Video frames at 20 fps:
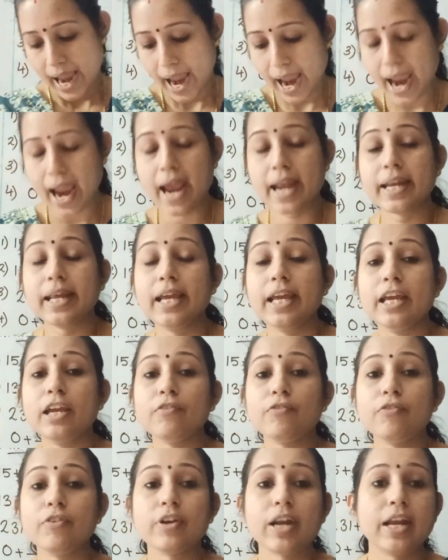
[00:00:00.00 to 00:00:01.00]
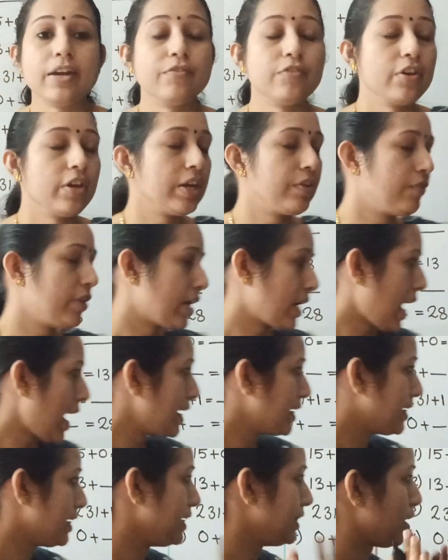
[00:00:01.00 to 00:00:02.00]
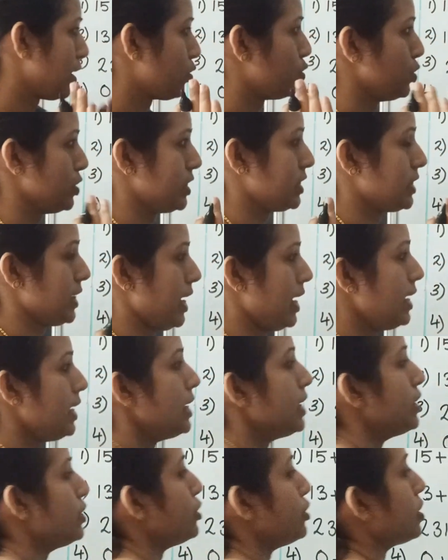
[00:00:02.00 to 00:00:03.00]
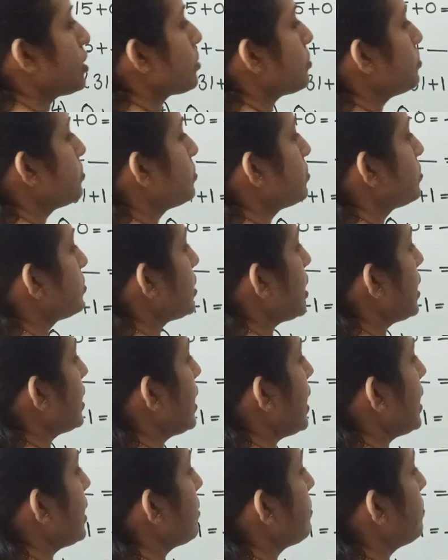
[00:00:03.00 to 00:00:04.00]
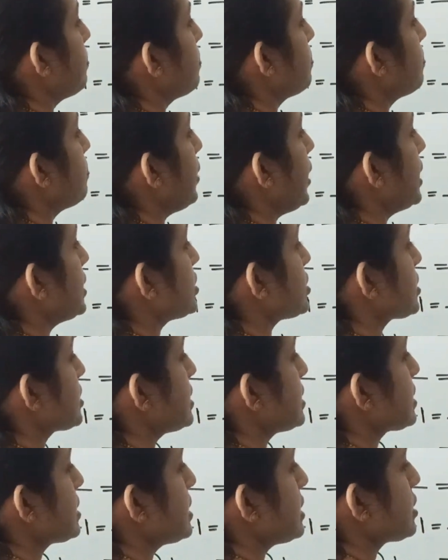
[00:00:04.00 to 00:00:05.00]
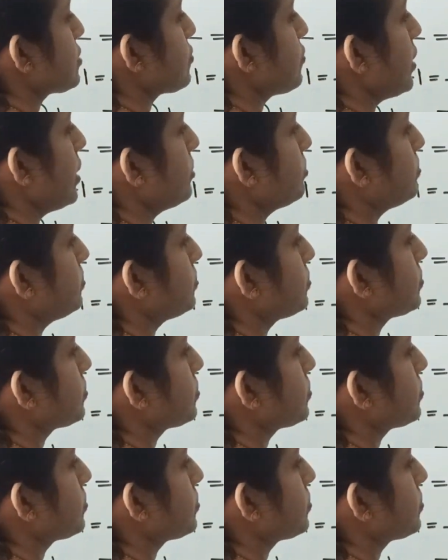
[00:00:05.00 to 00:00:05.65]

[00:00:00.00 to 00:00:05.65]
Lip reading: And if when we write in the question, here the pages is this way.